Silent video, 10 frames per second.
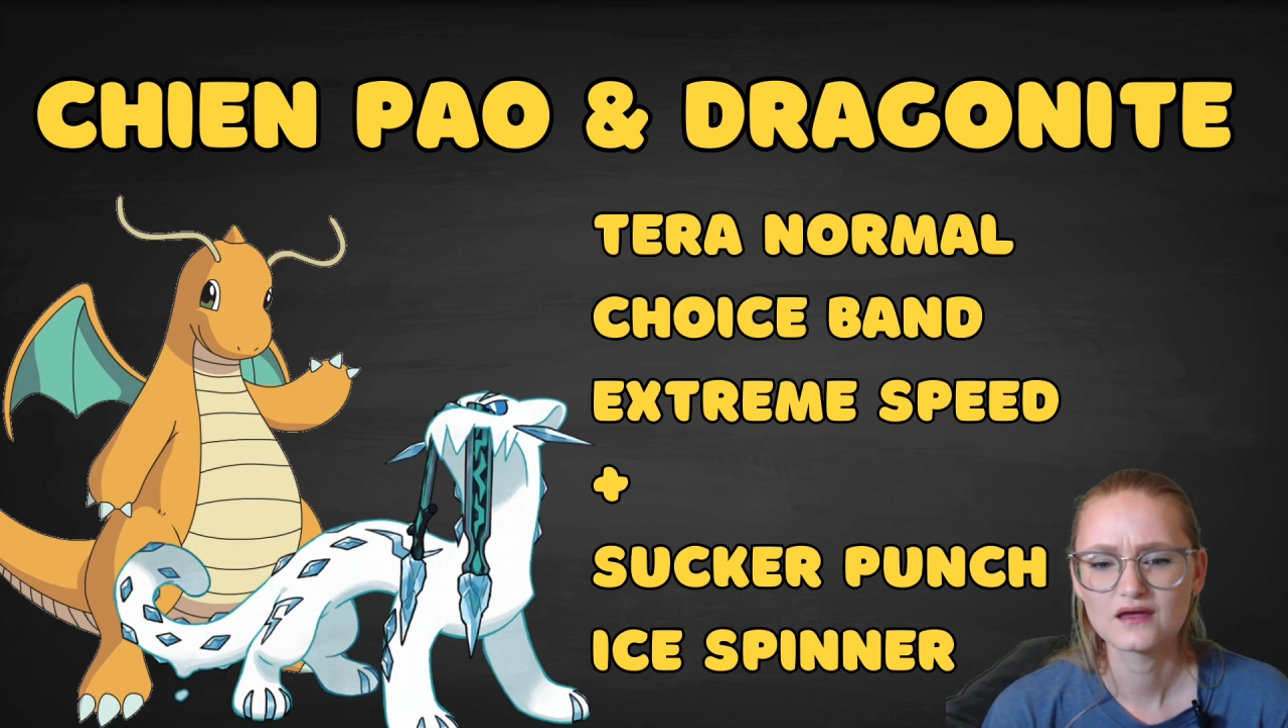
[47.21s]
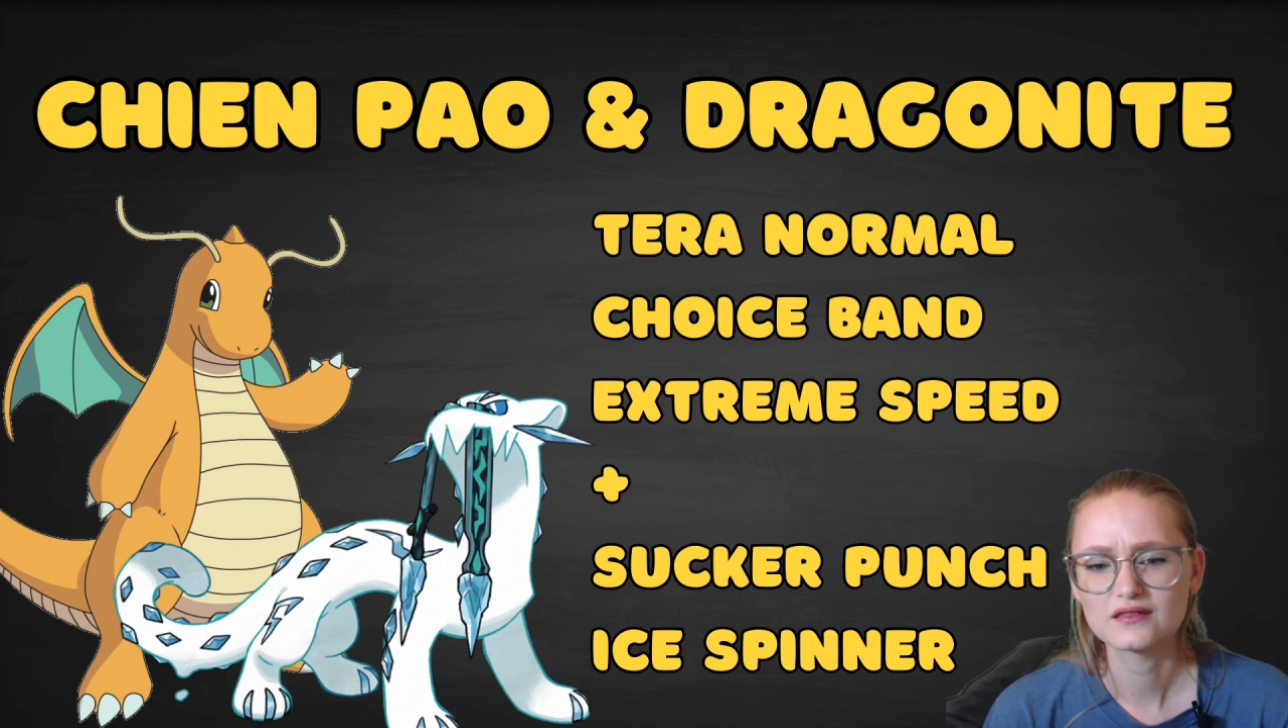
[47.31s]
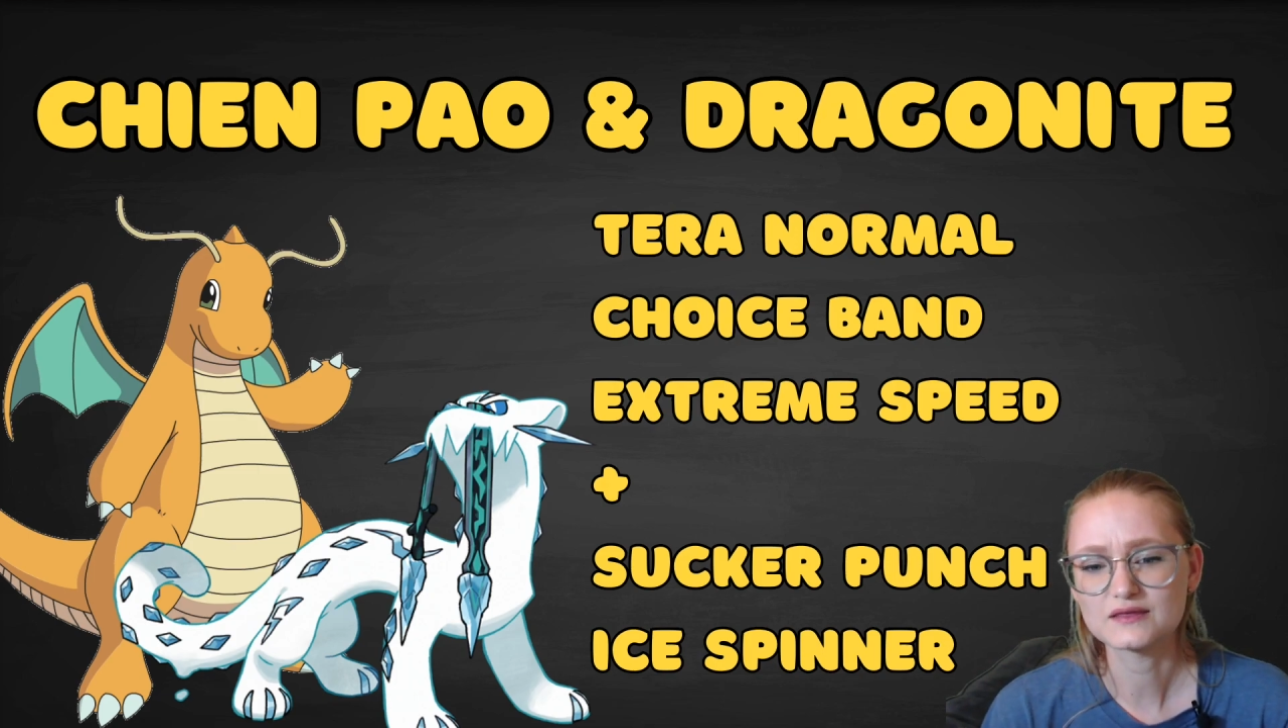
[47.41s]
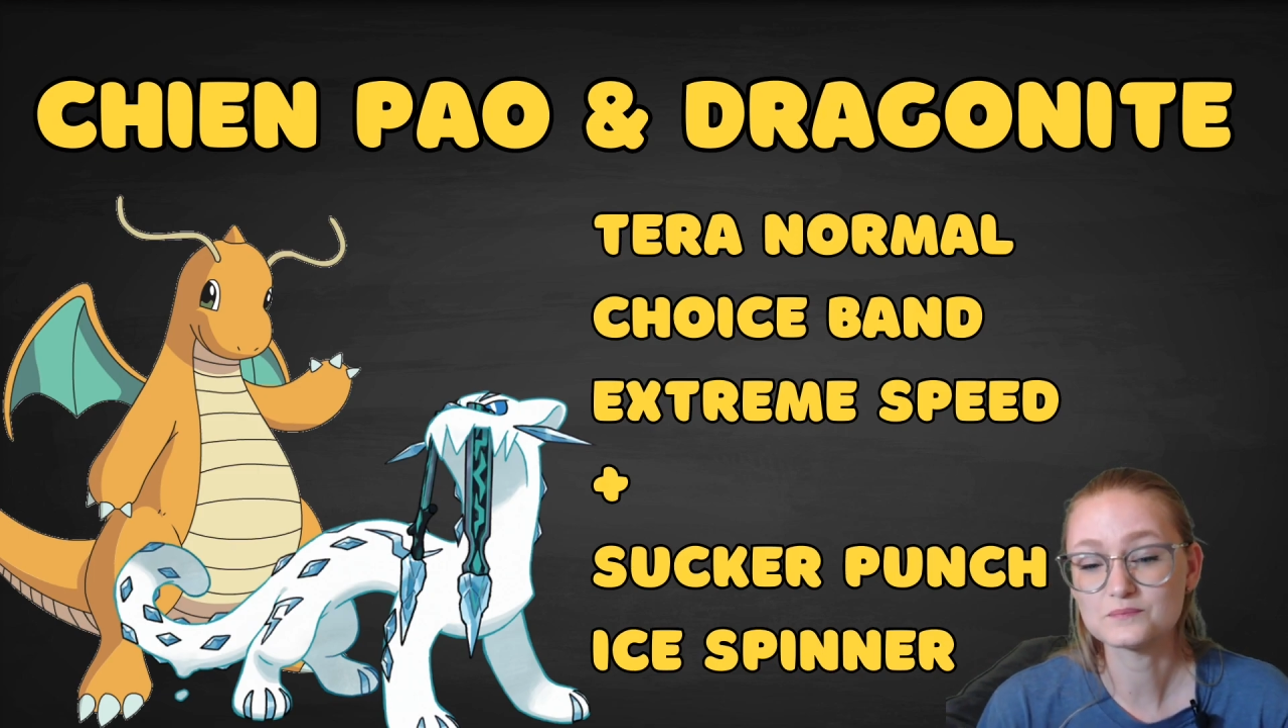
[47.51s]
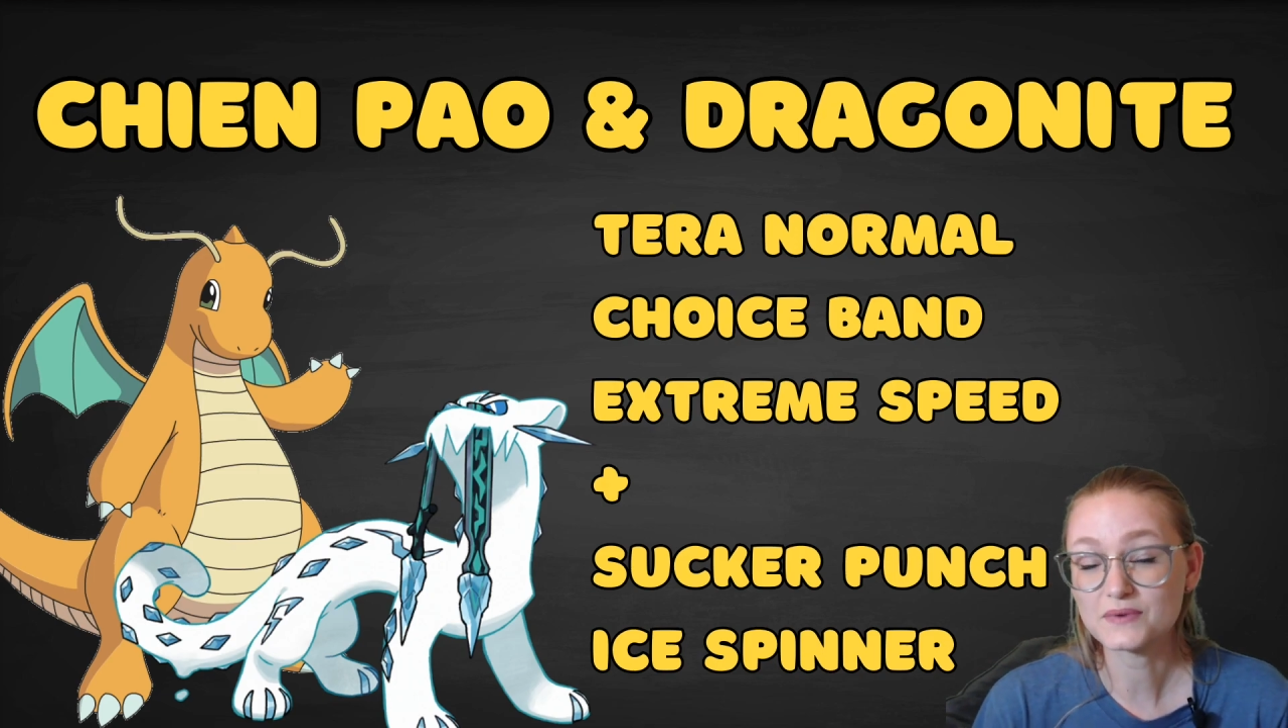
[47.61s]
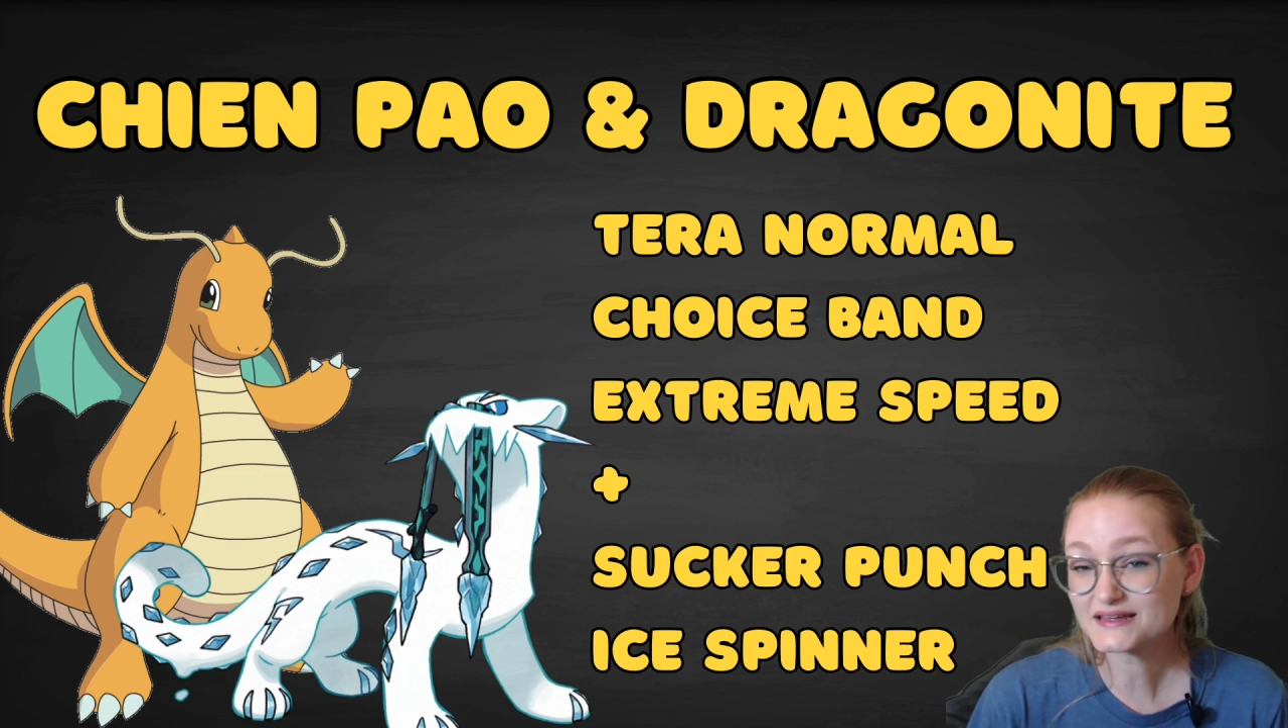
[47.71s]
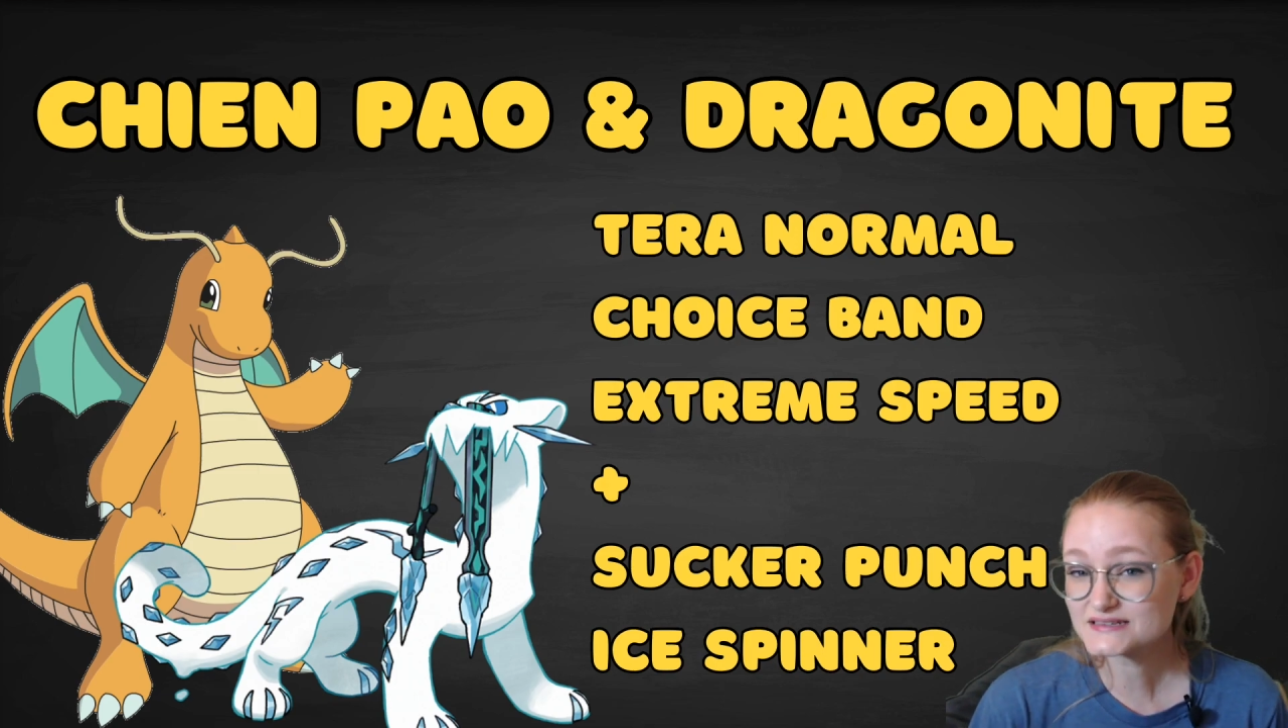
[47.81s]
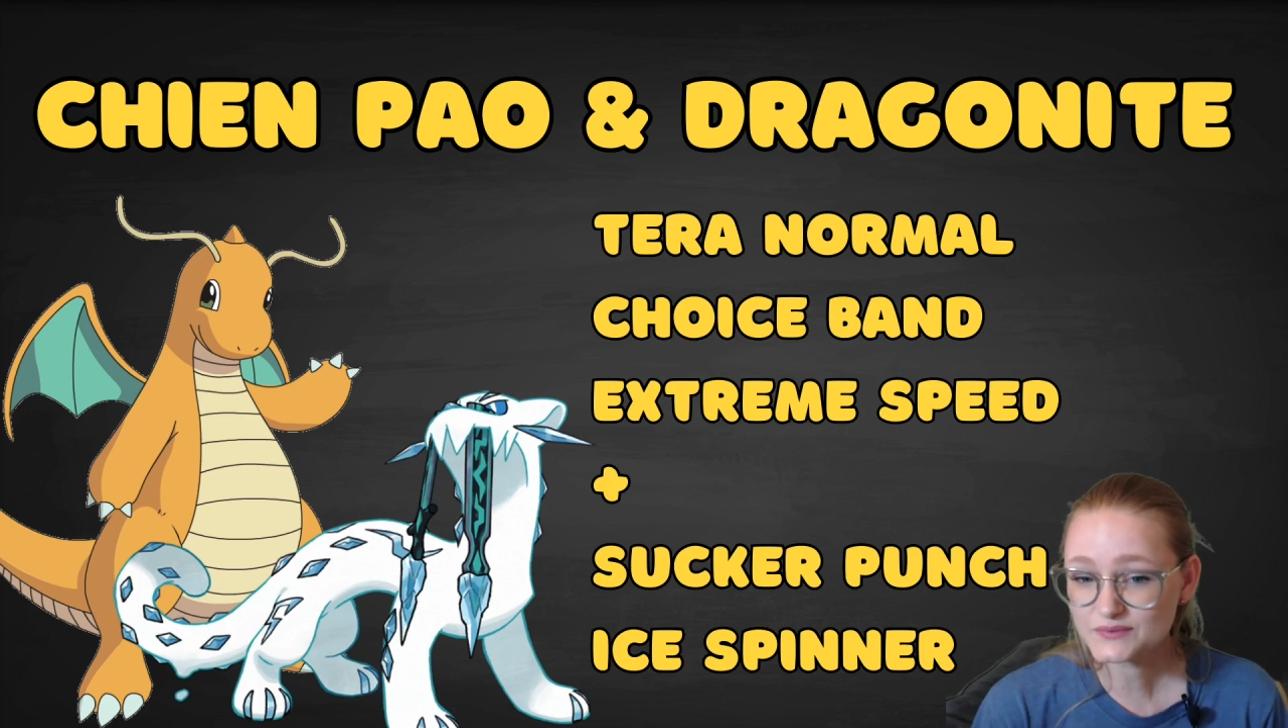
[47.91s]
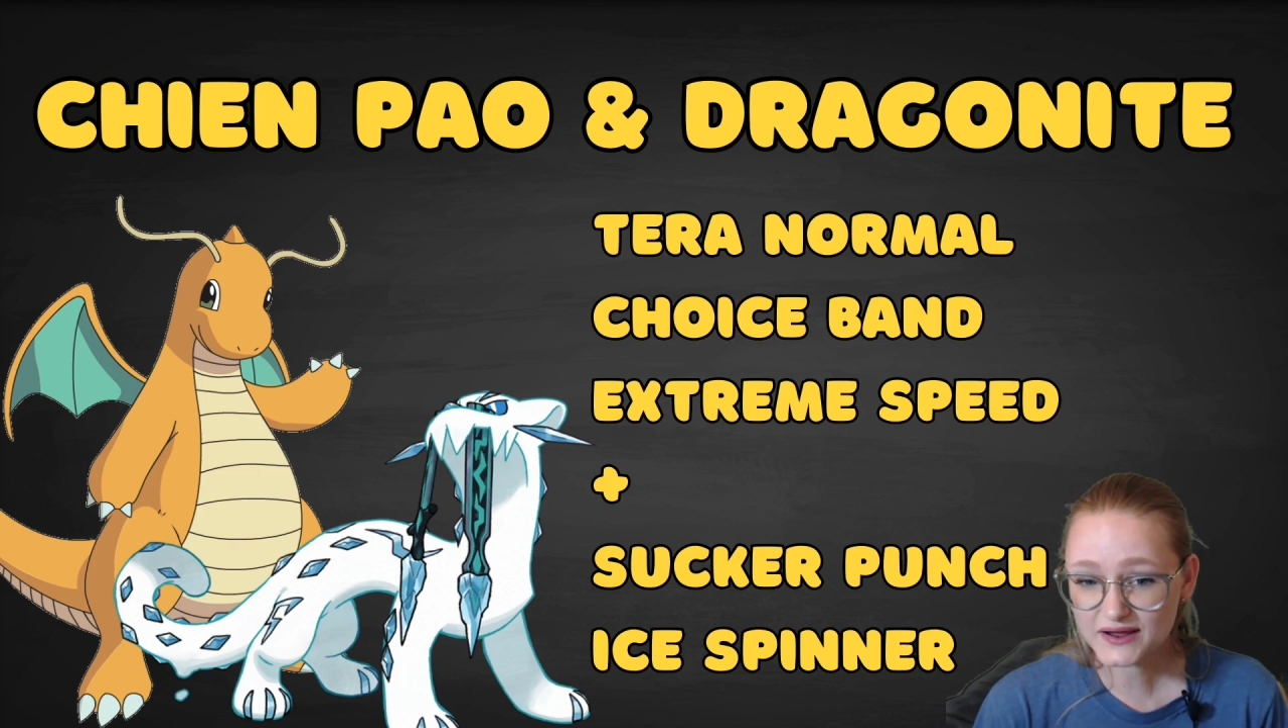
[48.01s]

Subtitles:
The best